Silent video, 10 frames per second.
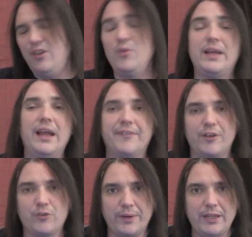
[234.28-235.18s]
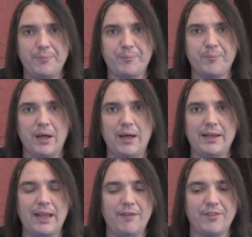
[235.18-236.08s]
Gingrich when he
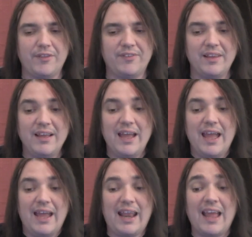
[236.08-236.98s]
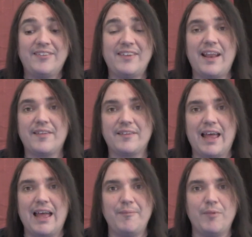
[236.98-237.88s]
gave this. And I said at the
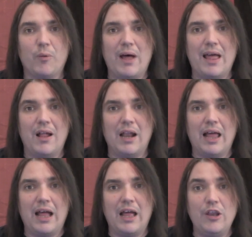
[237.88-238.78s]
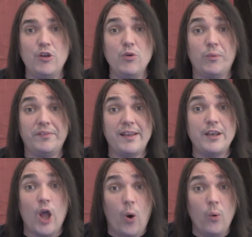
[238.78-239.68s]
time that while Newt was
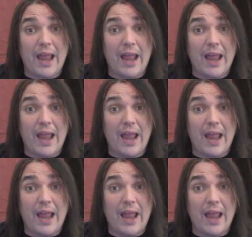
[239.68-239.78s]
in no